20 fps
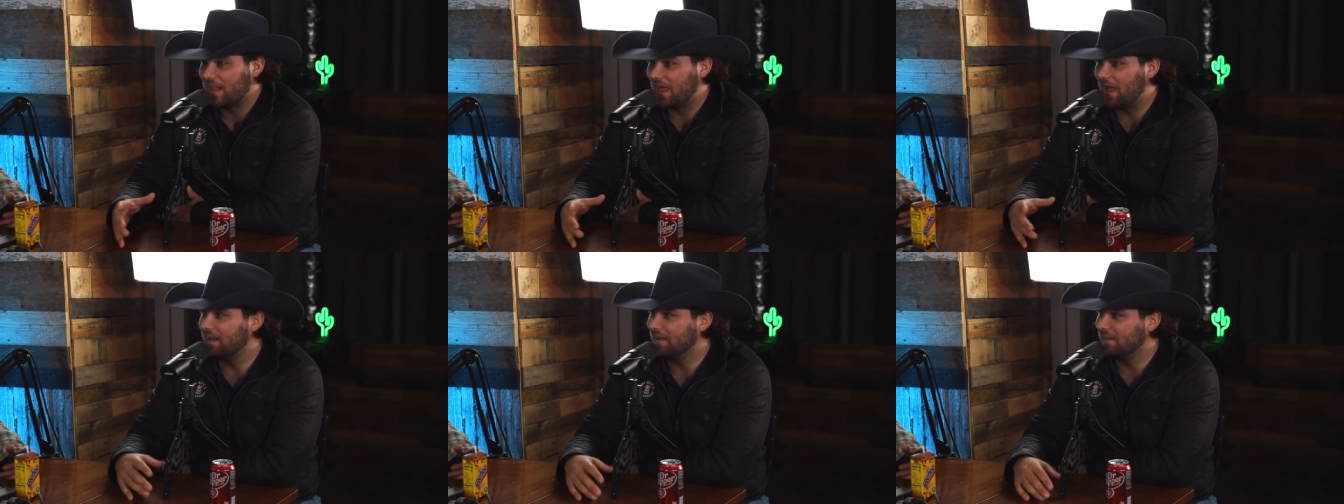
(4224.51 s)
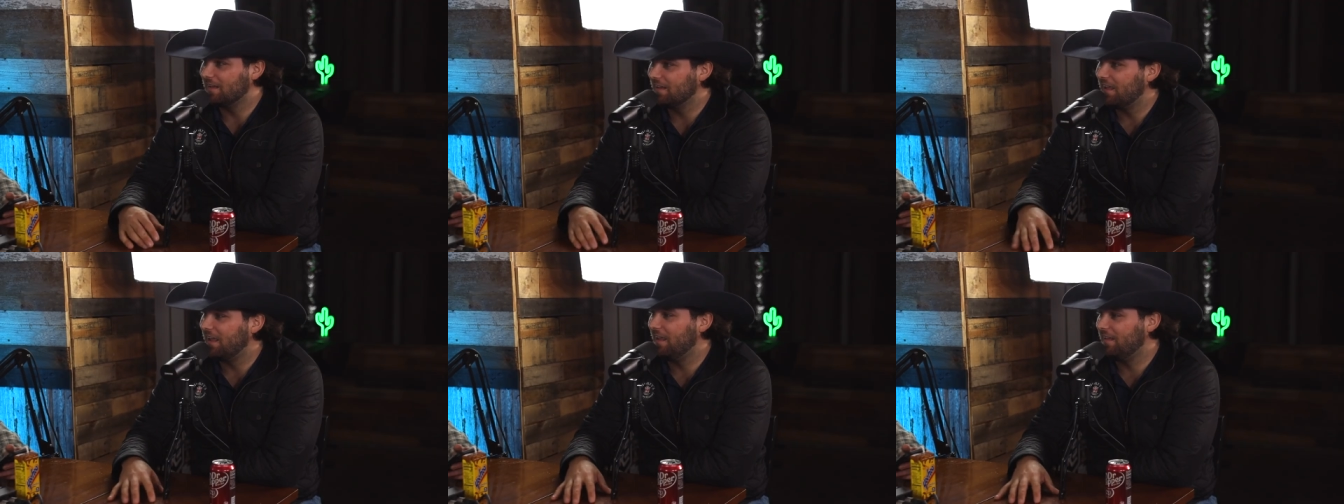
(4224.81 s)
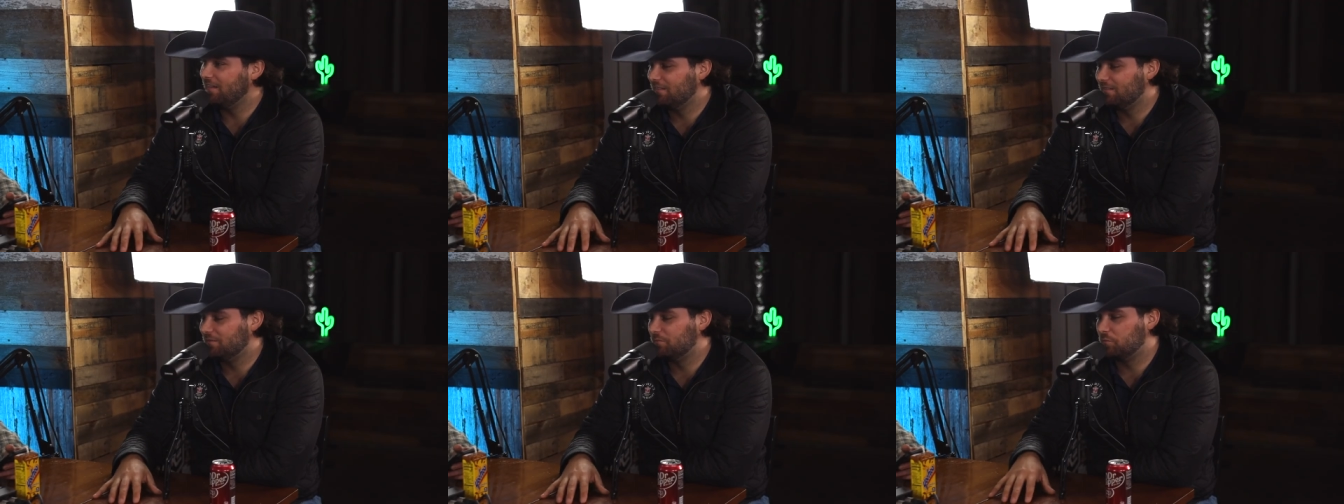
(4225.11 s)
like,
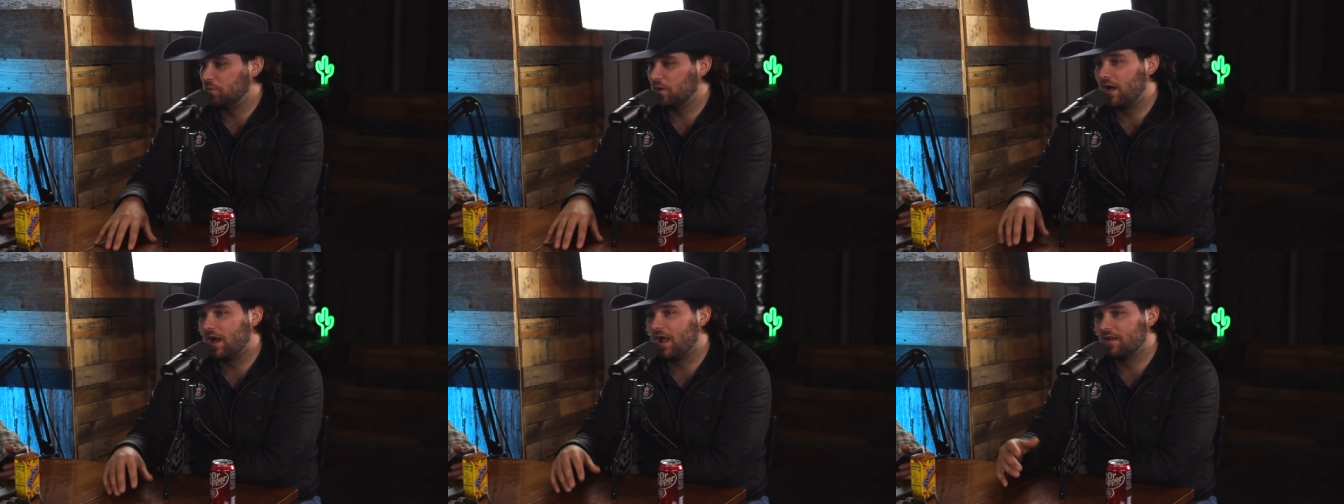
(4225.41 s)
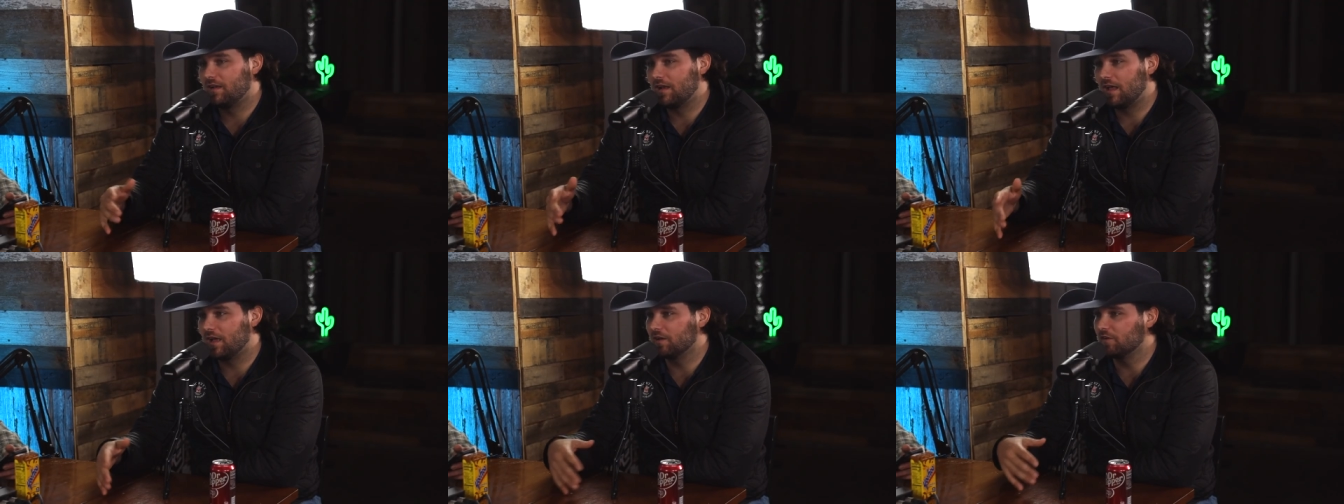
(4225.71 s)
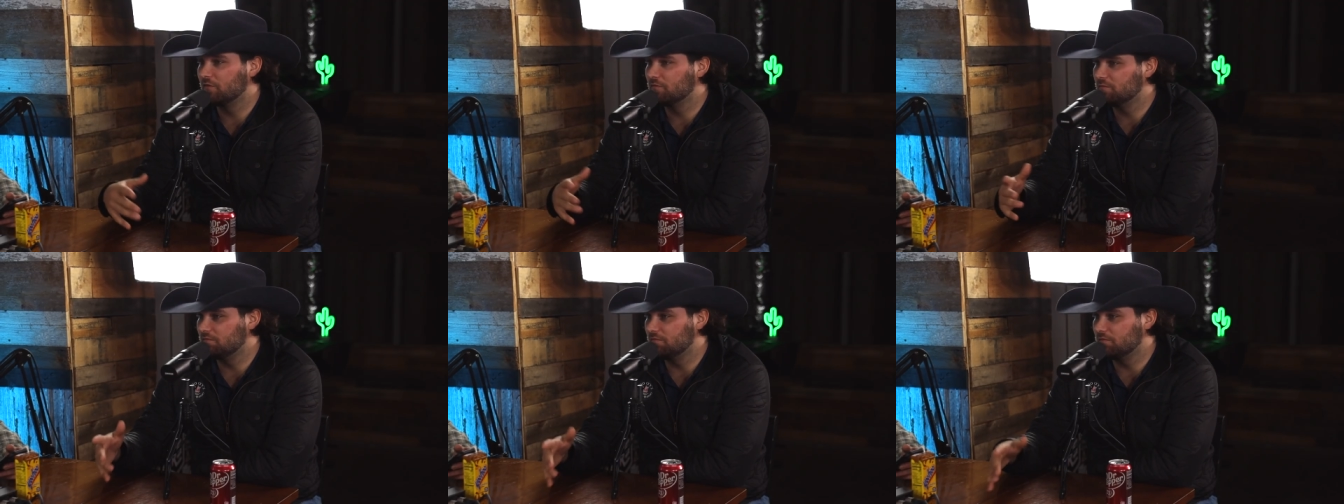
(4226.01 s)
and, but I, I
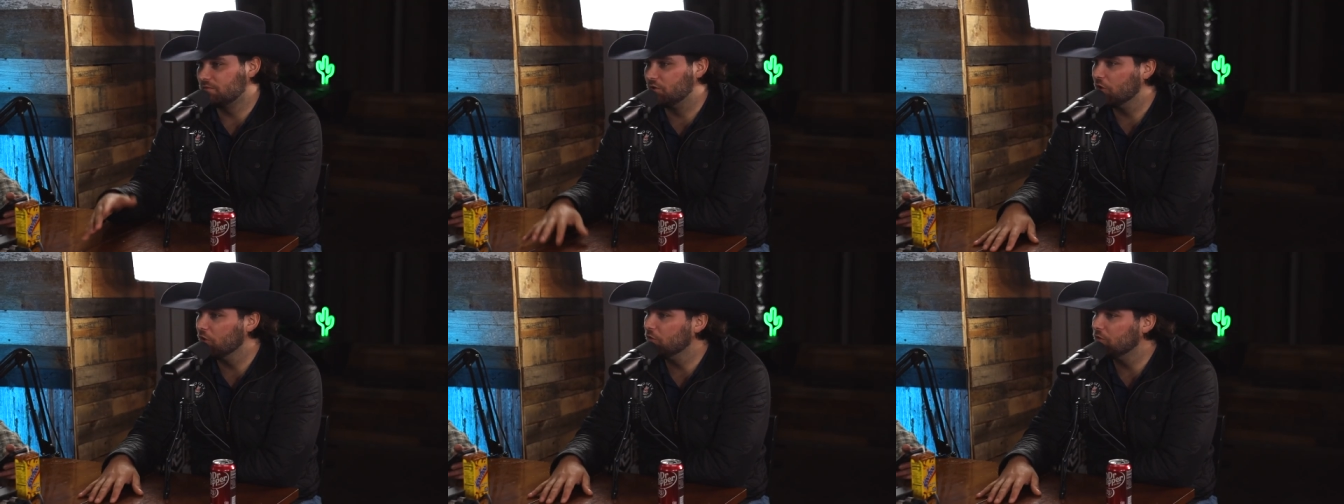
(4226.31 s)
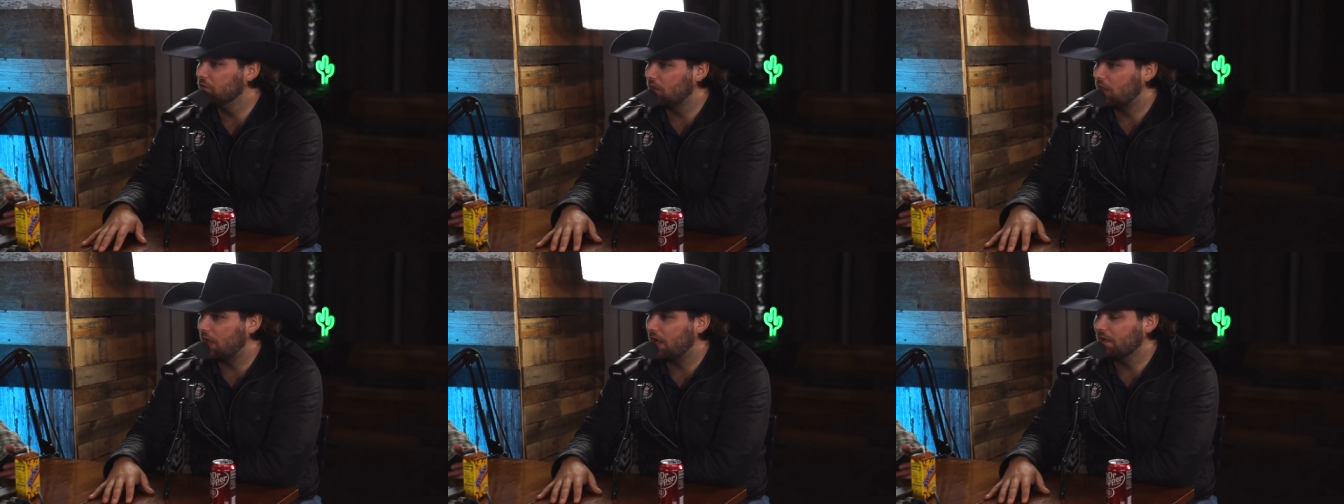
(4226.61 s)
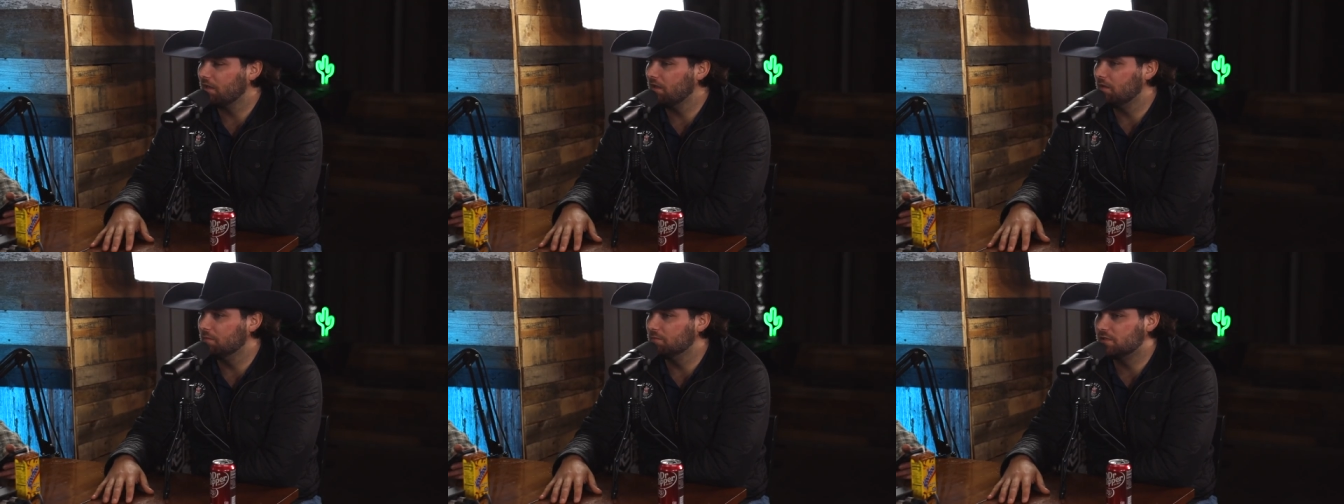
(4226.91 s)
grew to
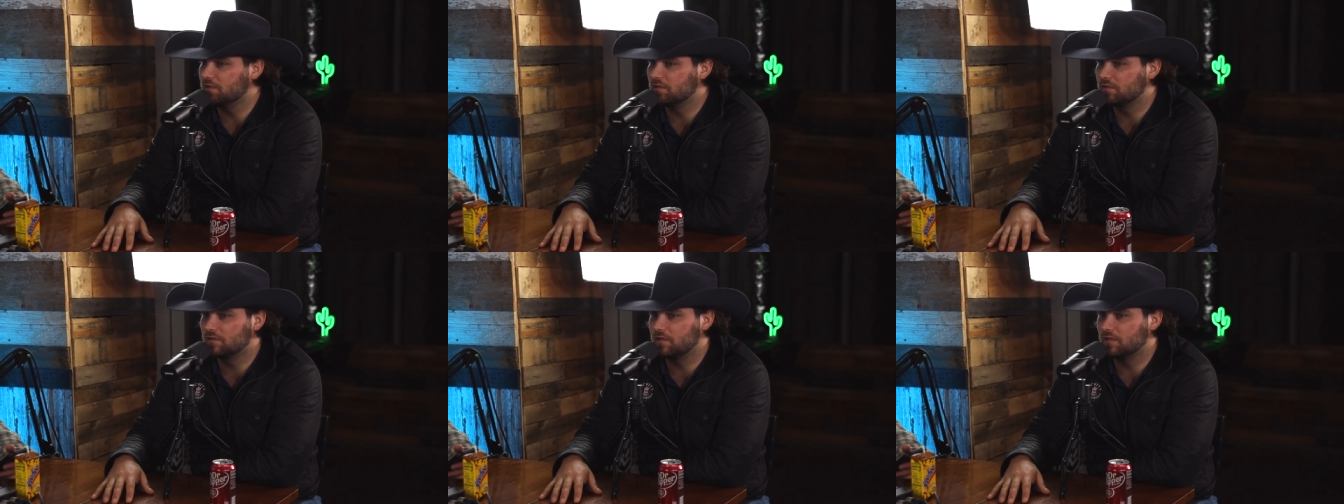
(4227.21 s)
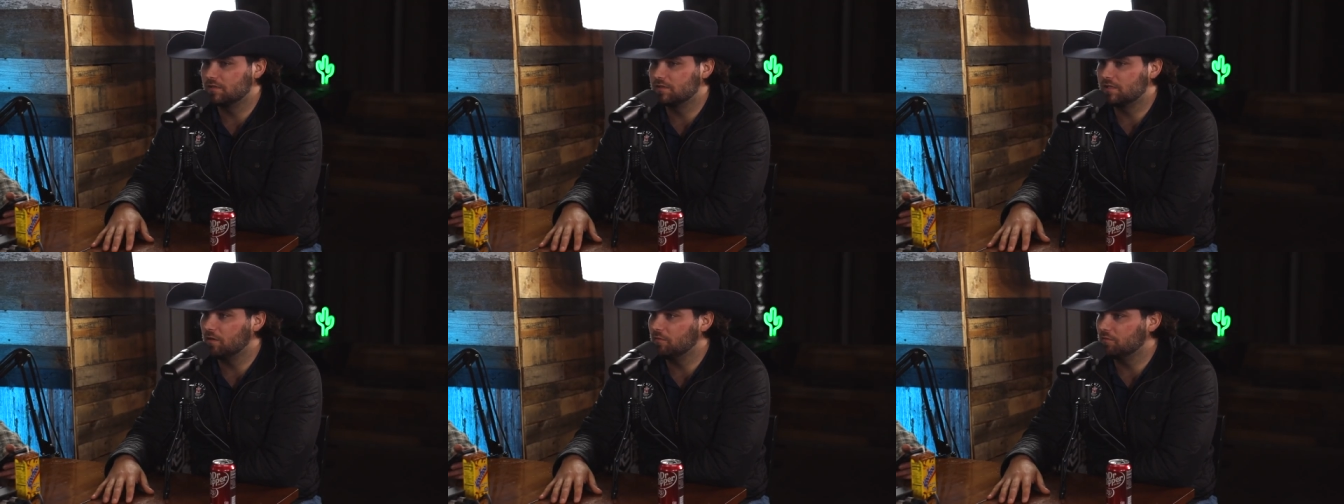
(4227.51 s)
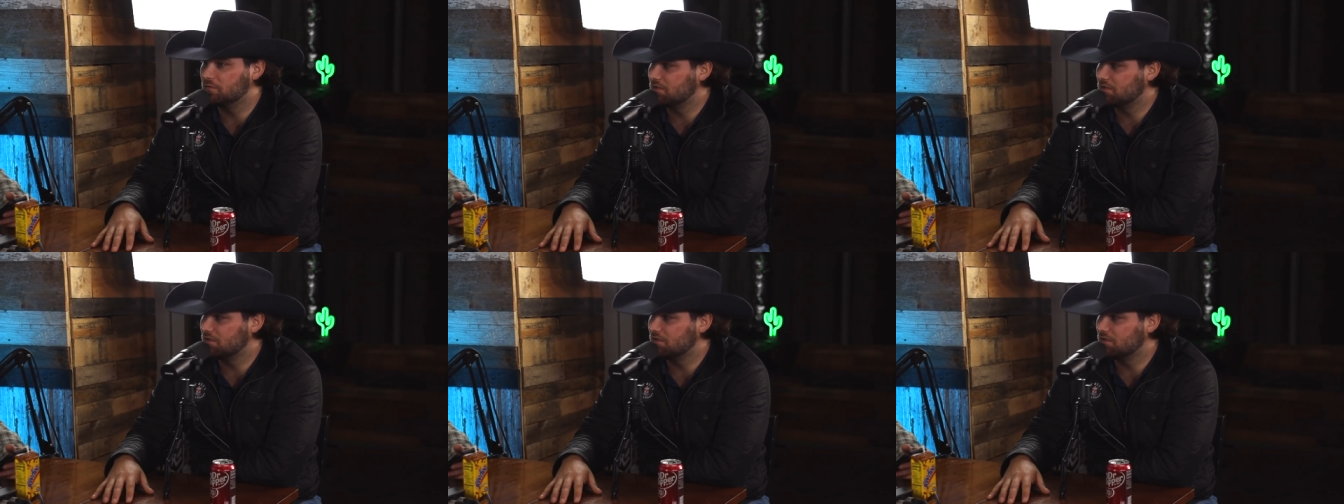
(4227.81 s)
like him just because he